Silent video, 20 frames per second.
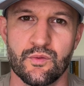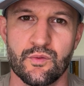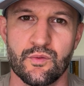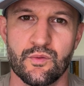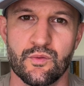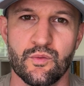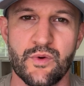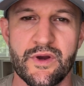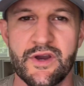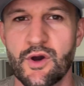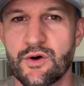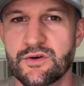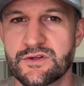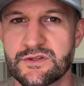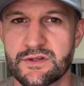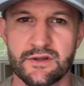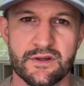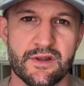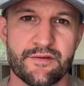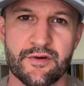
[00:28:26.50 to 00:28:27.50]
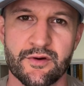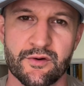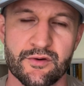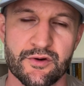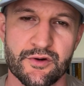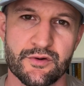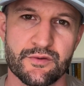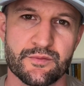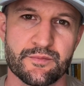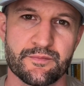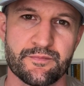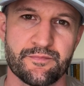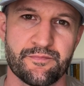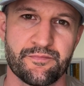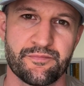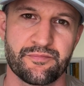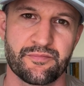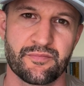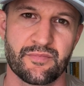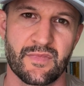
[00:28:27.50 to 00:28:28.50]
we go to the living room.
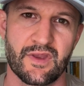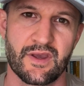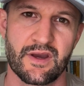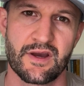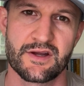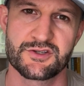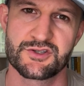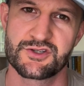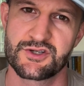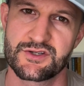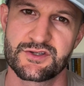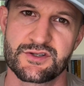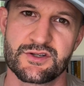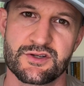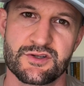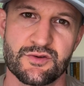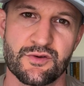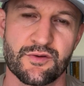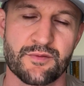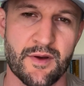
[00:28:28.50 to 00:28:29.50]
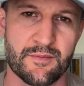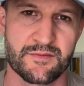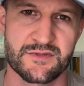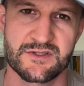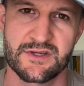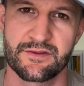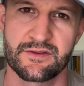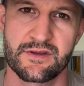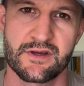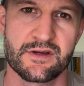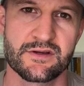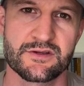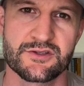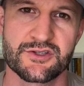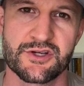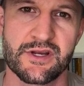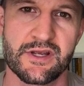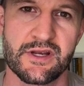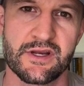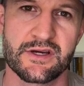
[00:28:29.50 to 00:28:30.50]
It's just the two of them, Cynthia and
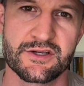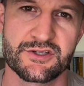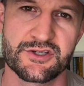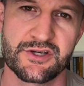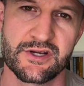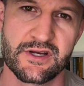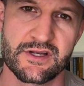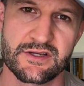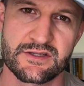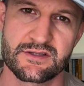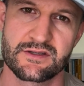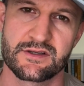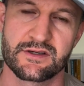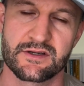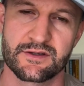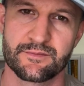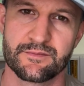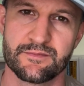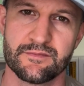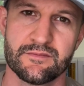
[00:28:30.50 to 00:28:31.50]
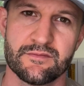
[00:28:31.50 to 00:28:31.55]
Janita. Janita is the